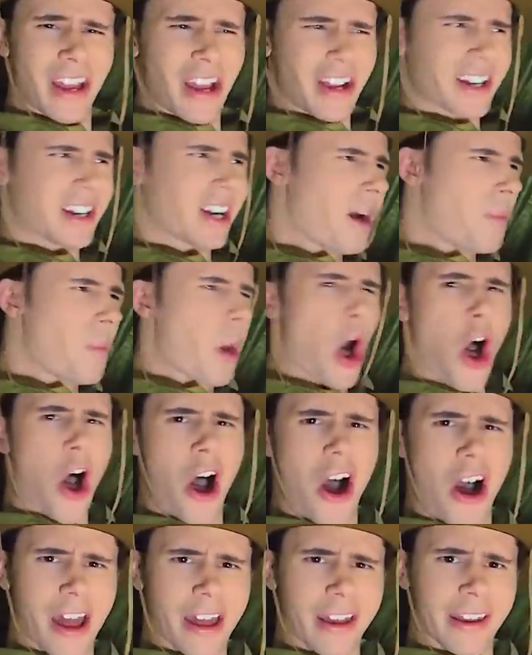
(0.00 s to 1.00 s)
Come
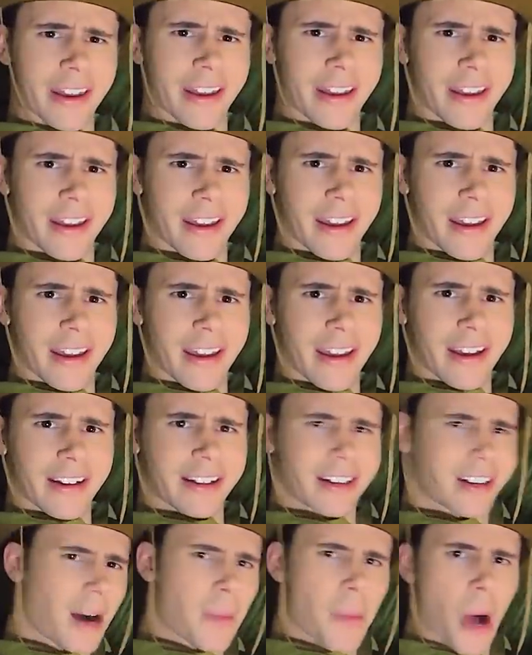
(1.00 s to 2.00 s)
on.
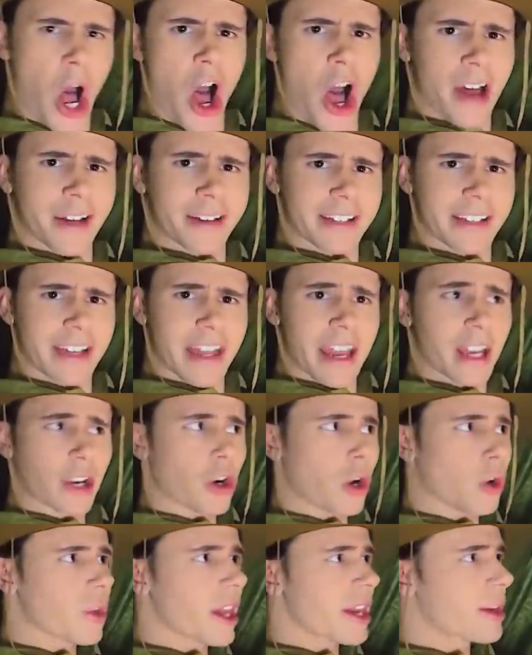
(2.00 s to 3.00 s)
Come on,
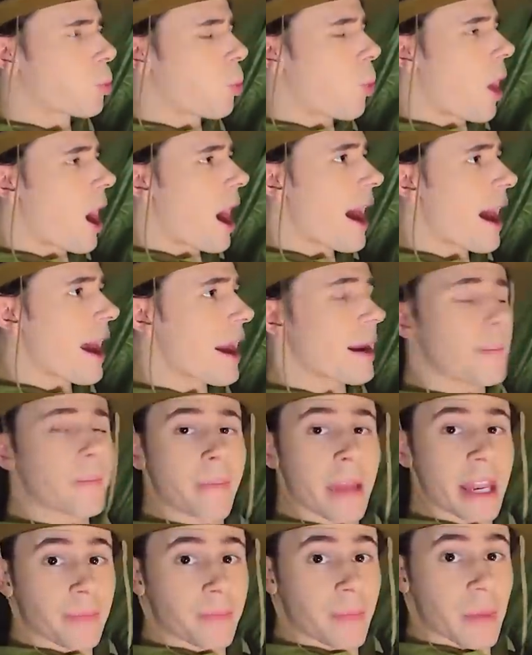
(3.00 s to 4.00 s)
Diego, like, why
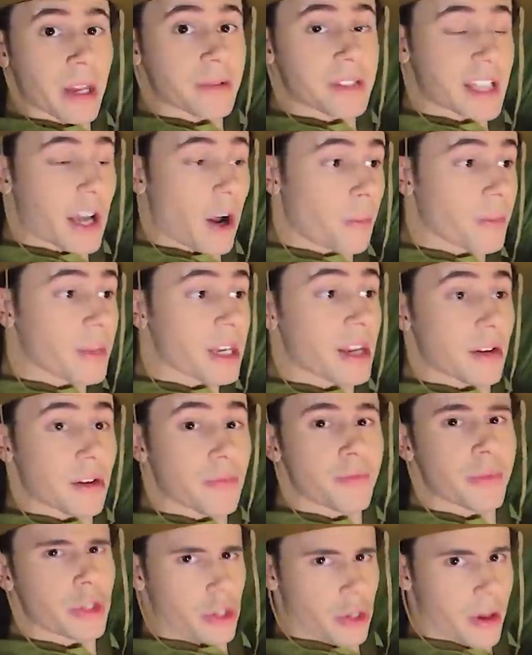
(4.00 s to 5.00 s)
make me, tell me, if,